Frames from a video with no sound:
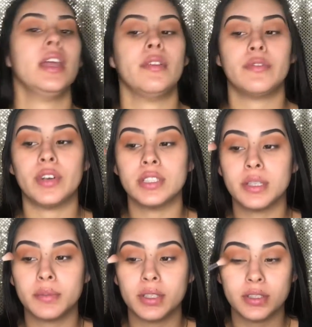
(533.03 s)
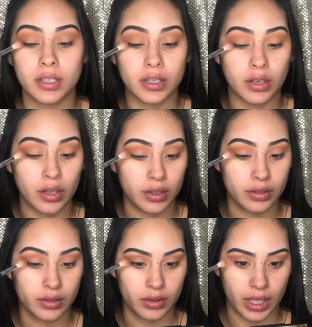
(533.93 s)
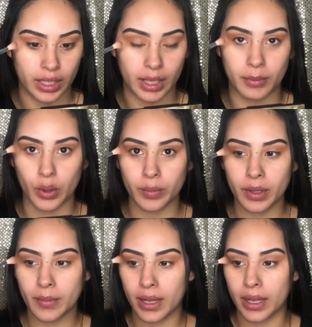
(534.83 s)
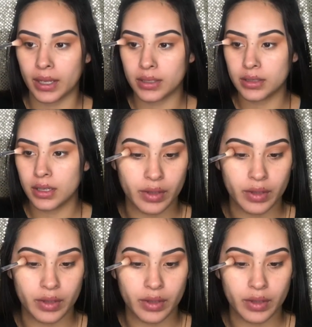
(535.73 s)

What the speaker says: And first I'm going to start on, like, I've opened up my eyes.